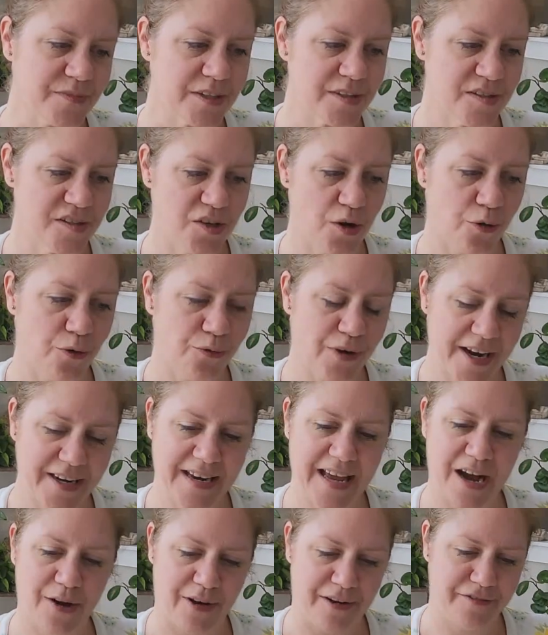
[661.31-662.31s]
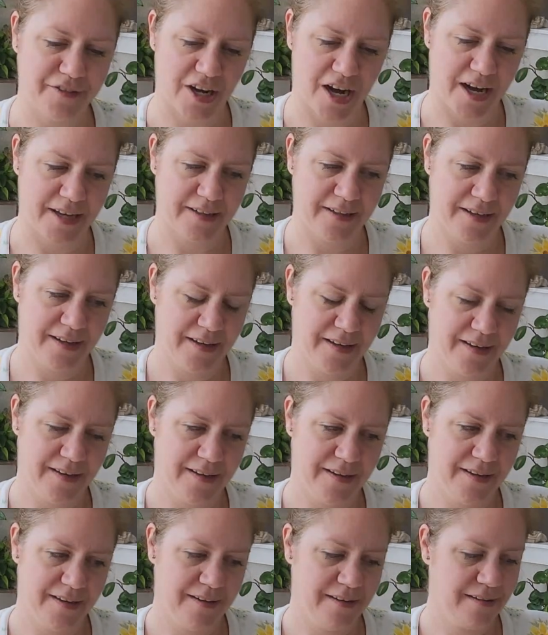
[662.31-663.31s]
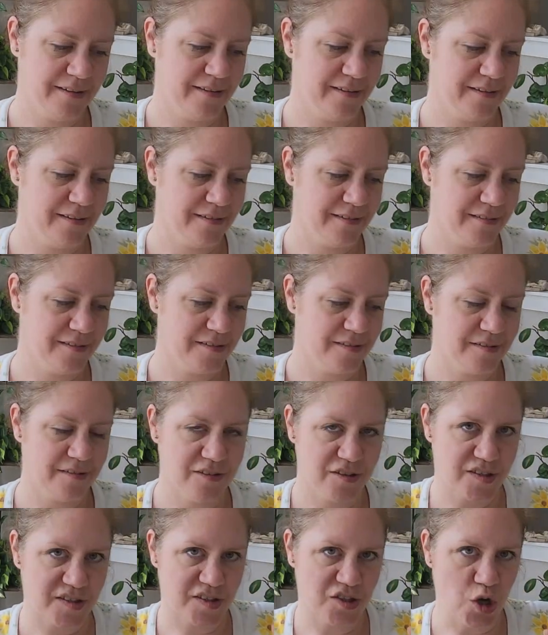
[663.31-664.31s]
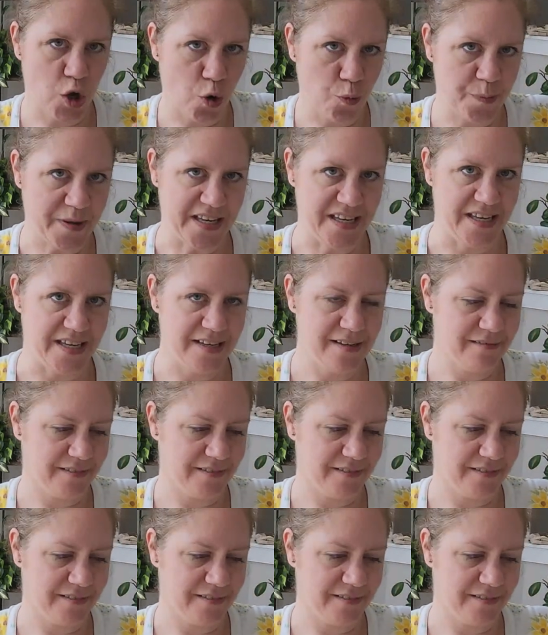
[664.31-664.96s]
So right now I've got snow pea,